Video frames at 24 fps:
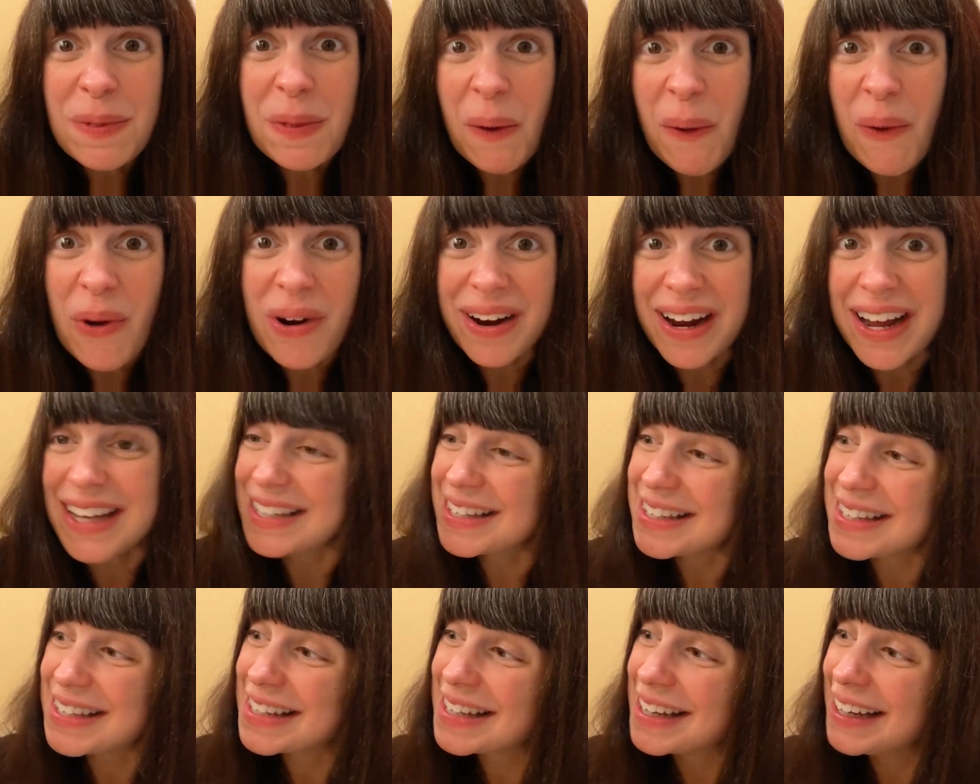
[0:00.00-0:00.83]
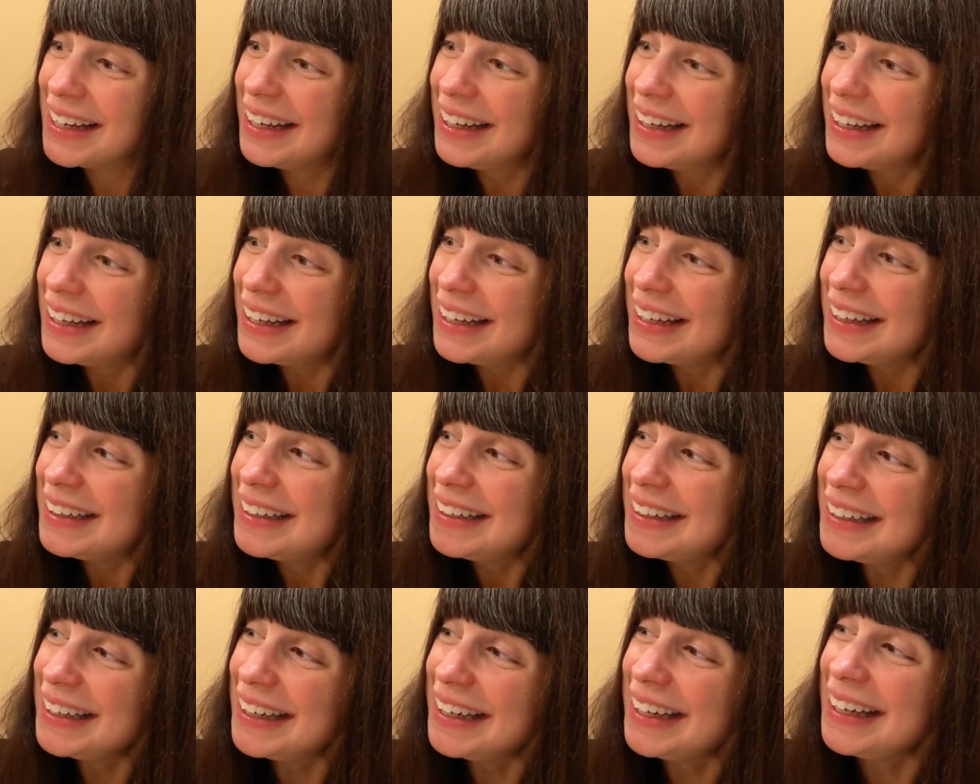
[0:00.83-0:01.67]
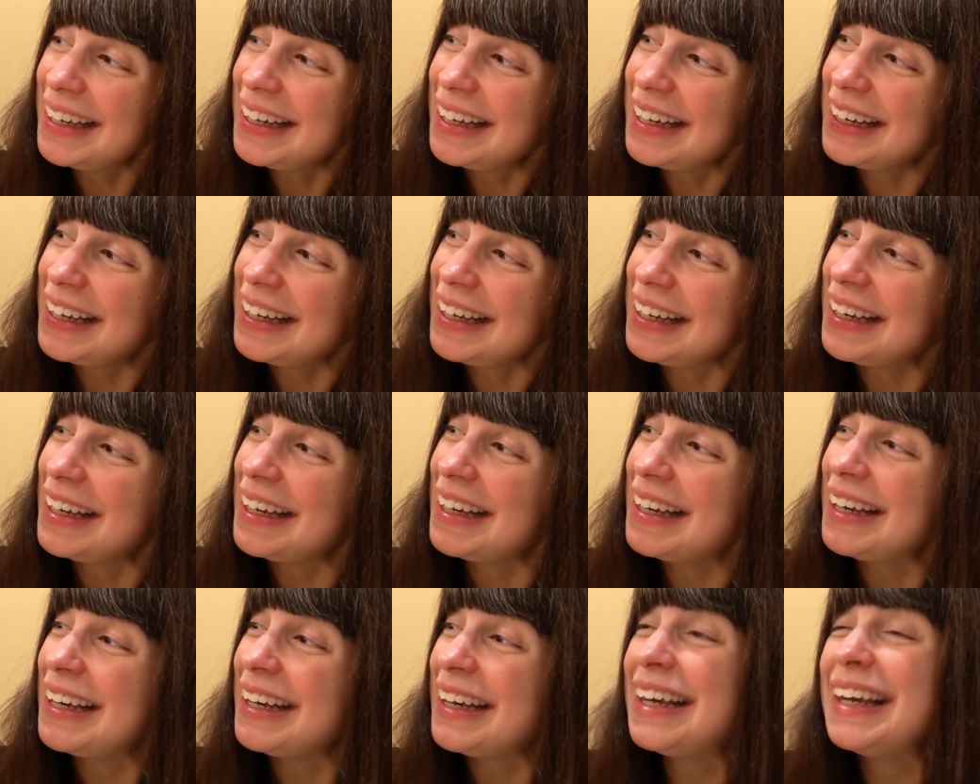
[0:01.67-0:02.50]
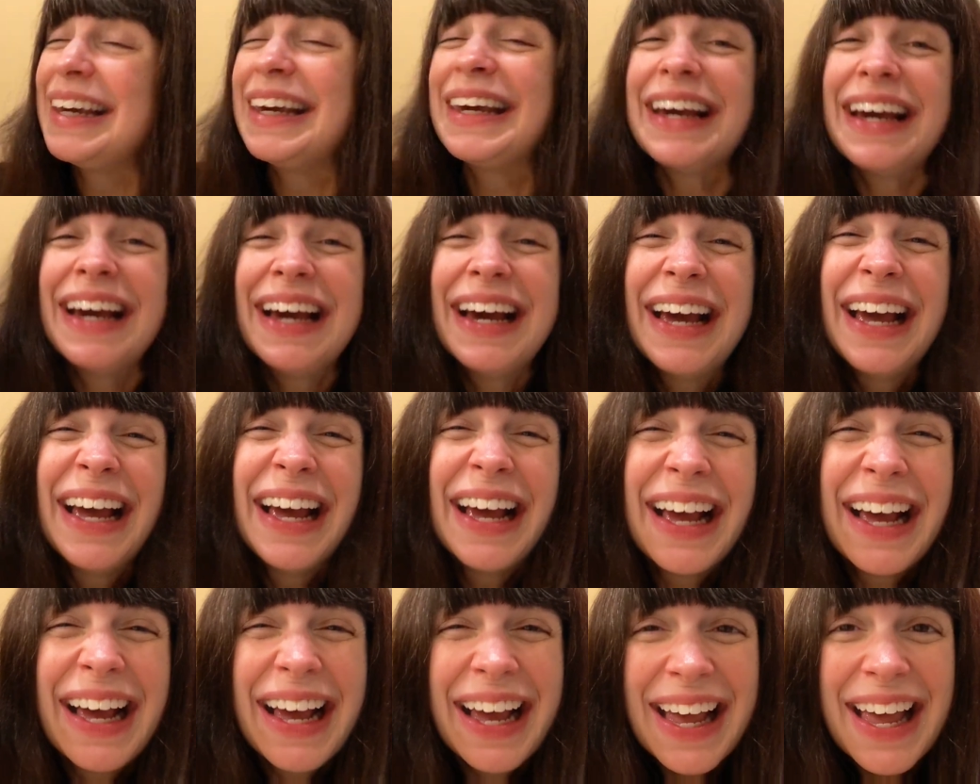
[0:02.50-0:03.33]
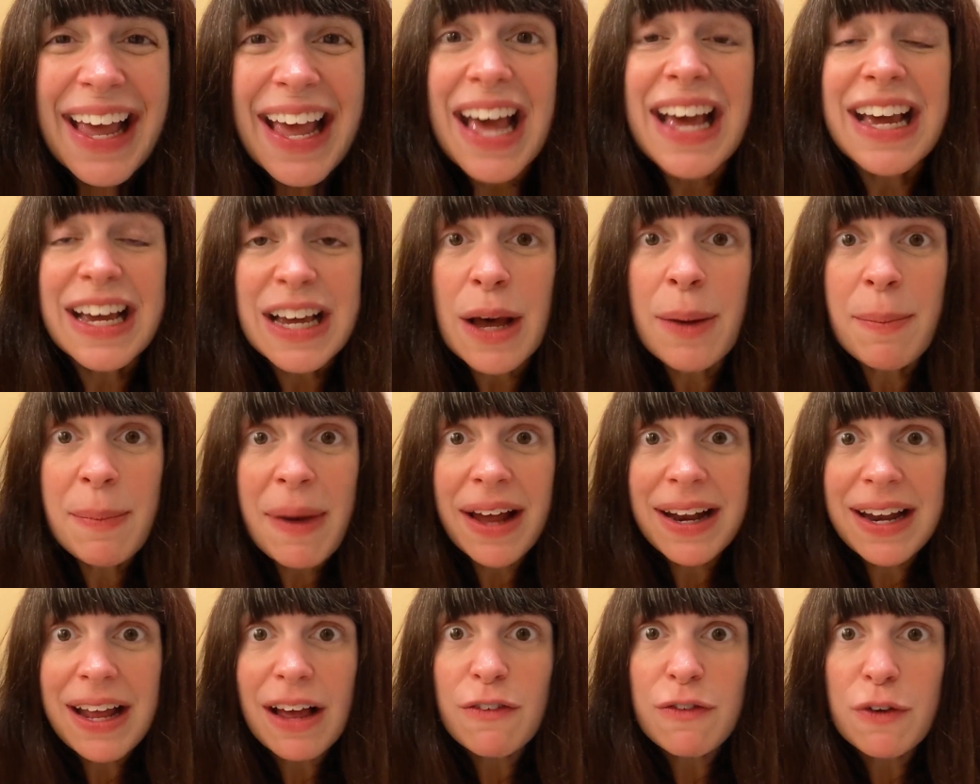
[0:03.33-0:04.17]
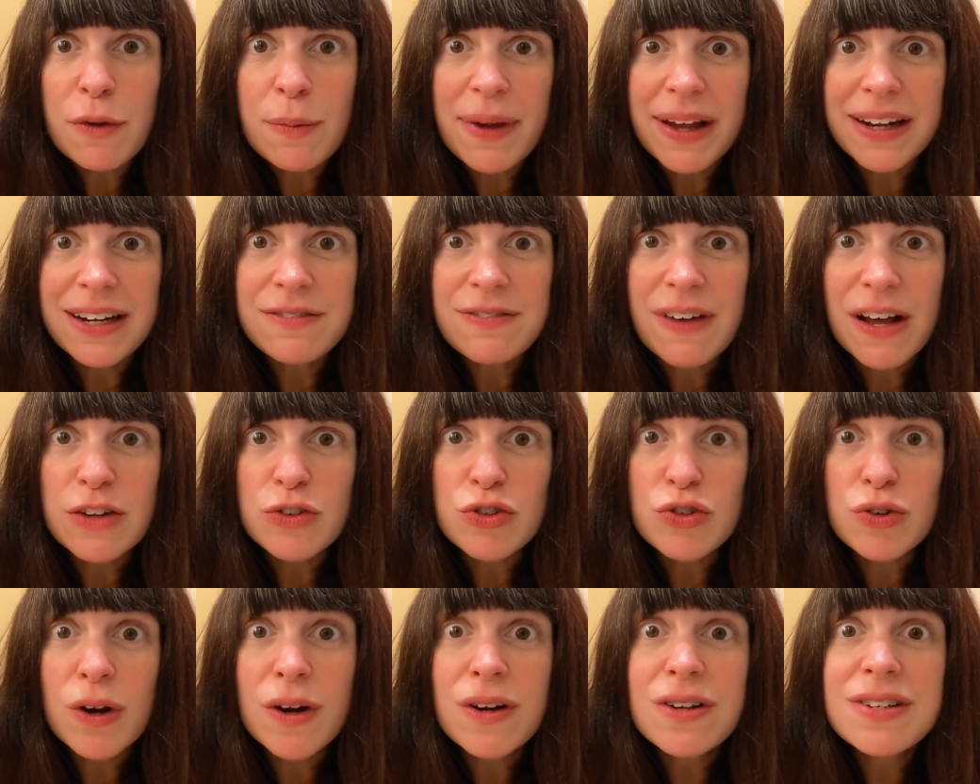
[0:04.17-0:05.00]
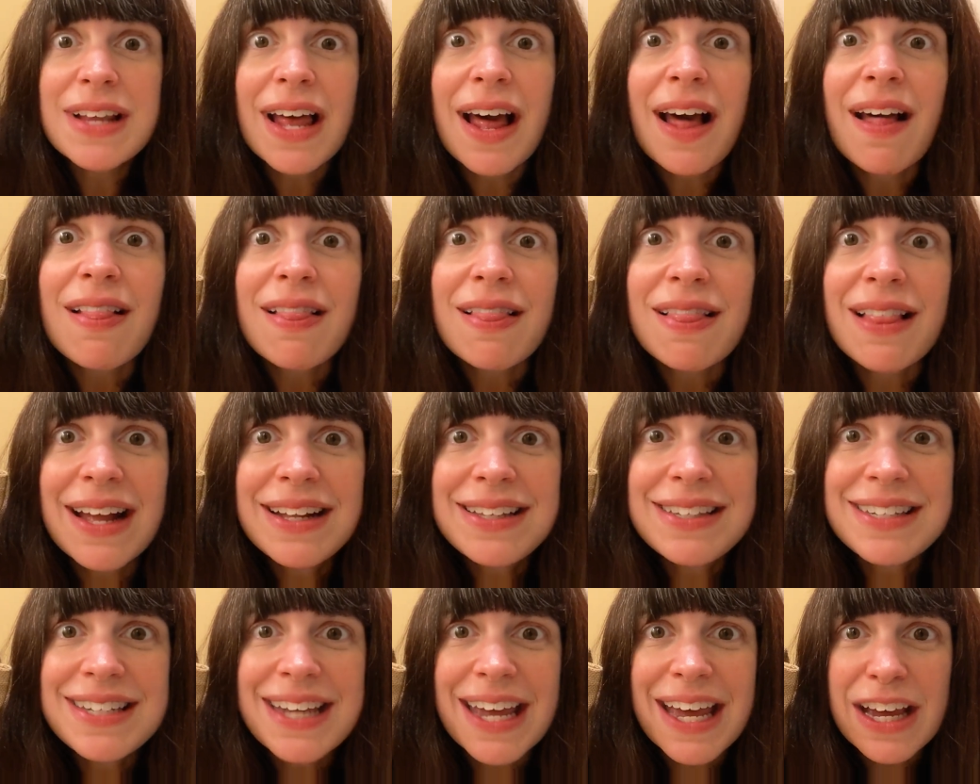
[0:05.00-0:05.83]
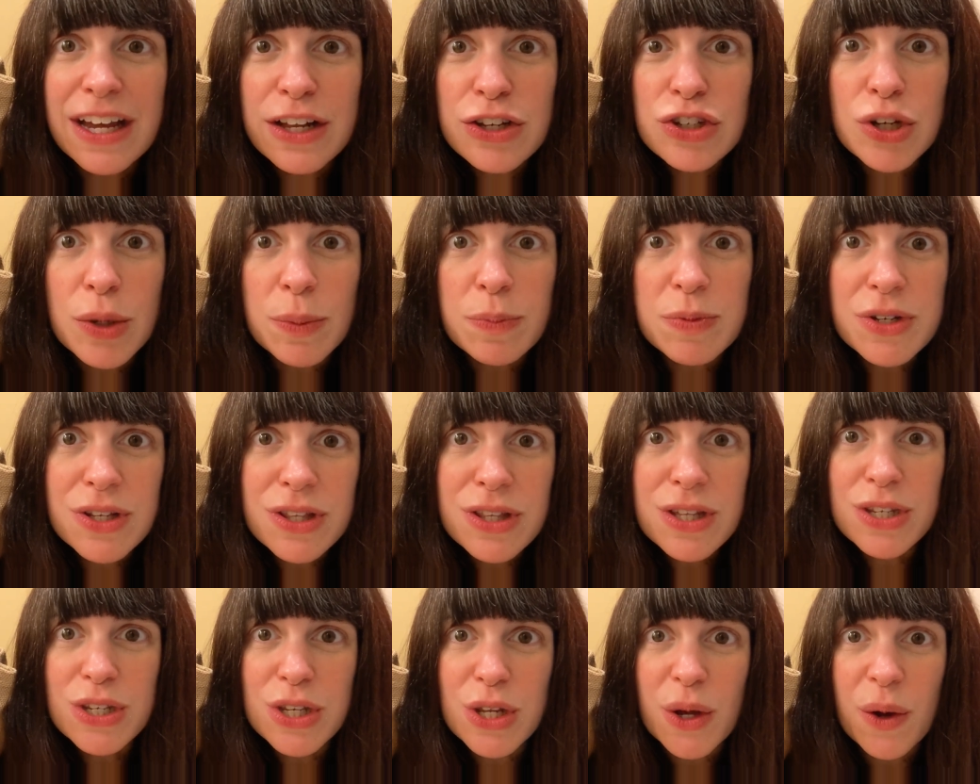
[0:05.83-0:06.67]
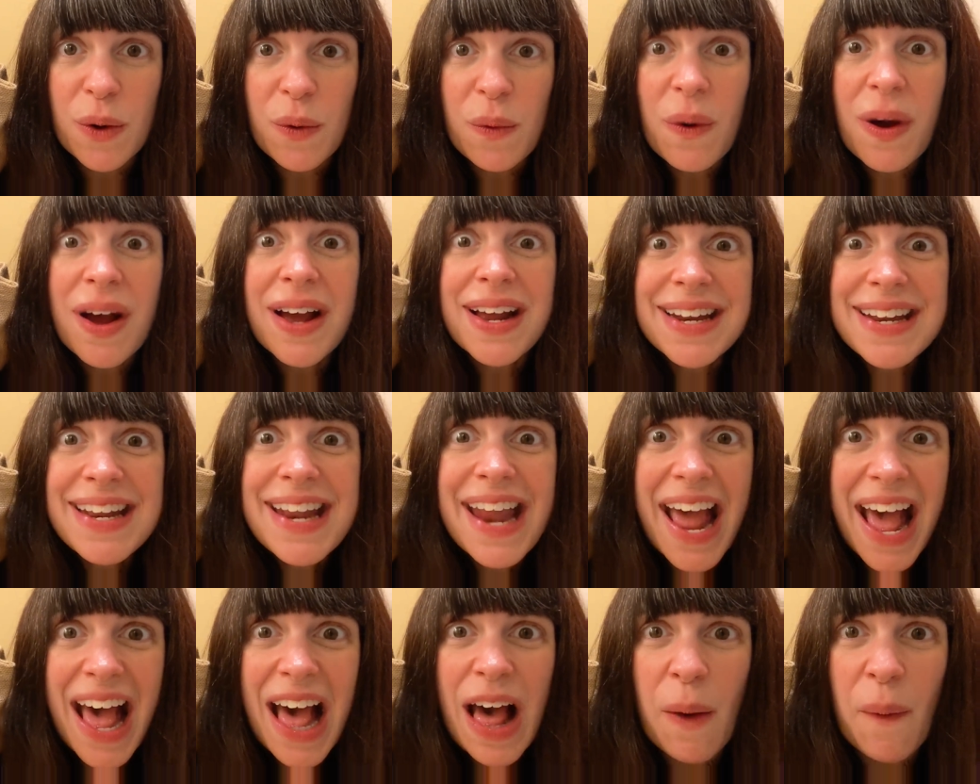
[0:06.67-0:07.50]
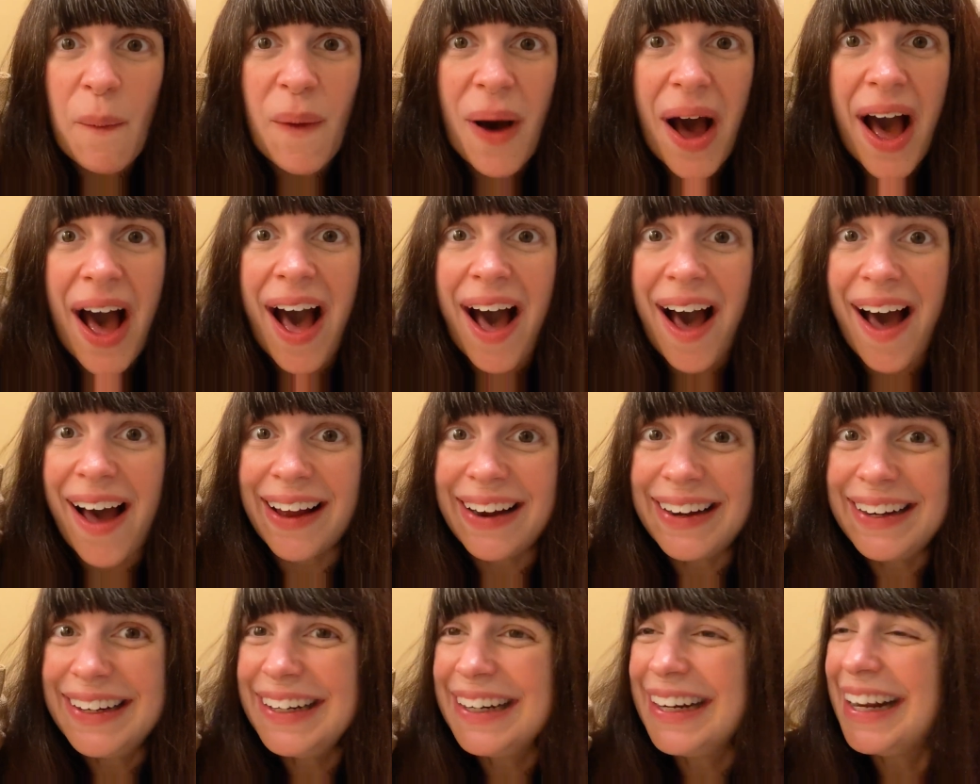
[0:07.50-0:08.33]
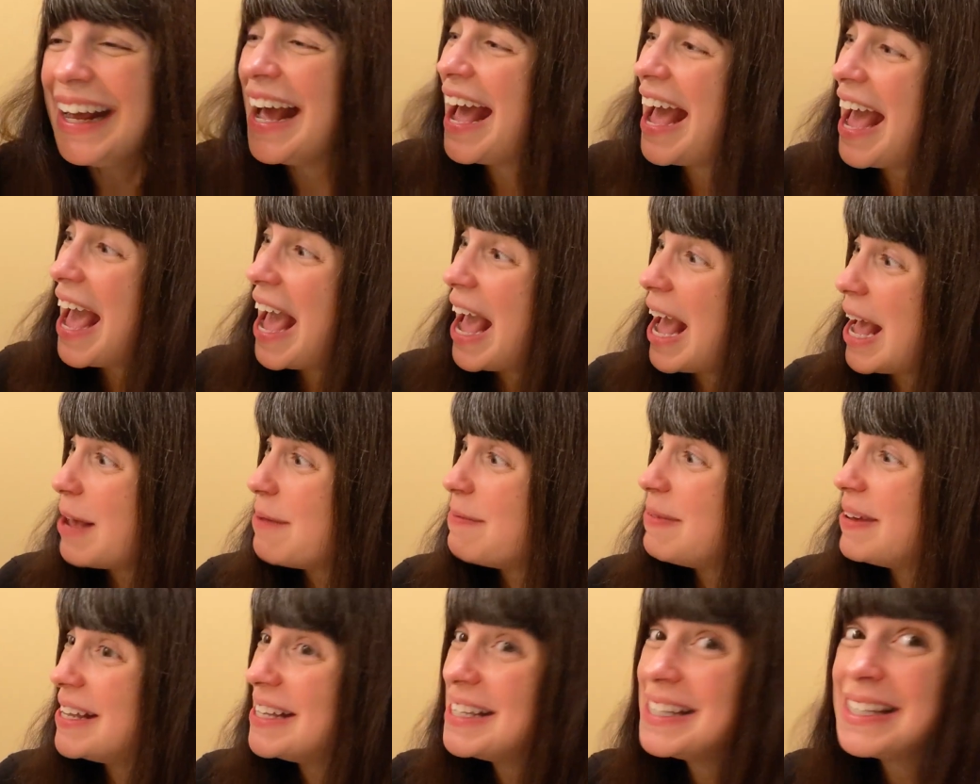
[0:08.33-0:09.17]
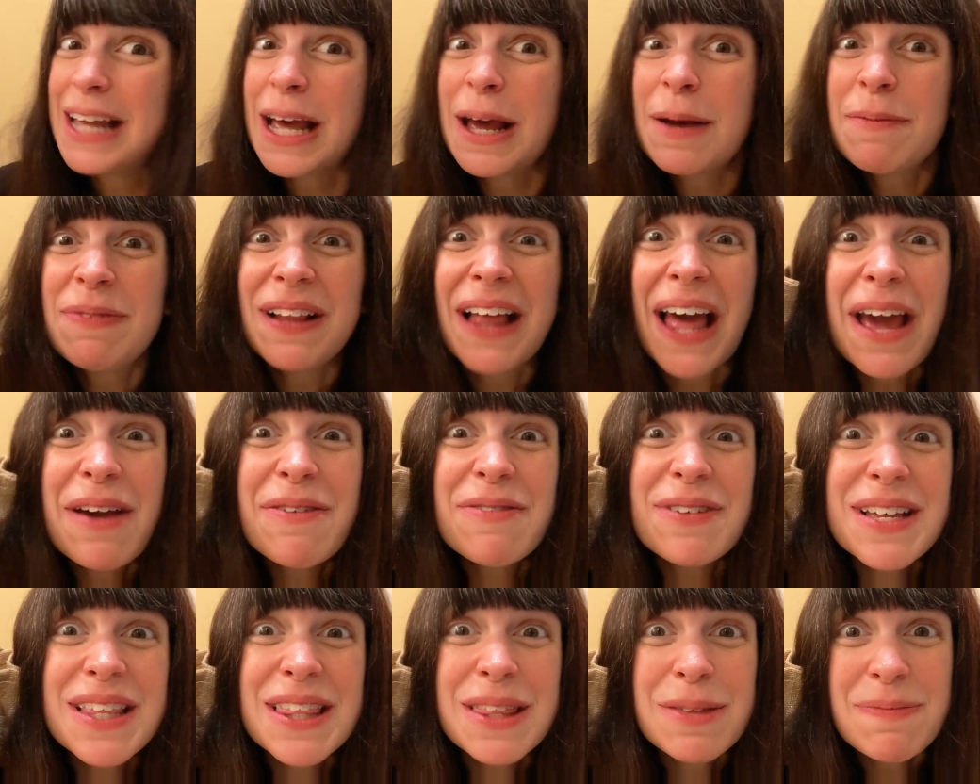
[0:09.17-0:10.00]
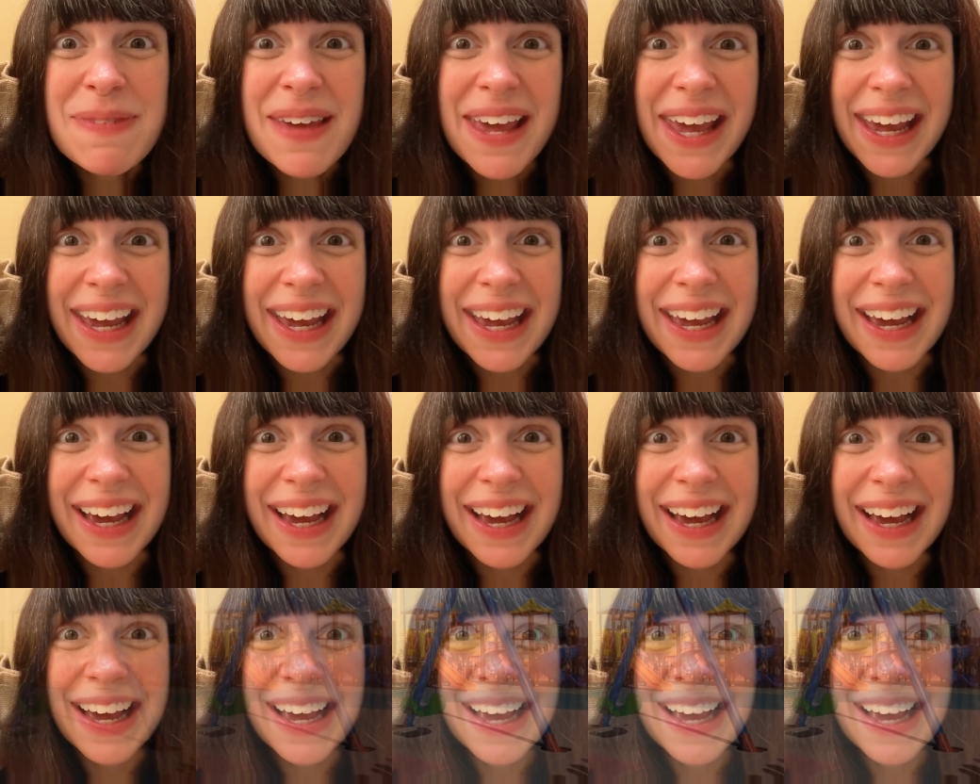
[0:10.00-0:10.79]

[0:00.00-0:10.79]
eee! Come on, Alphabet Adventurers, let's take a trip to the zoo now on ABC Play With Me.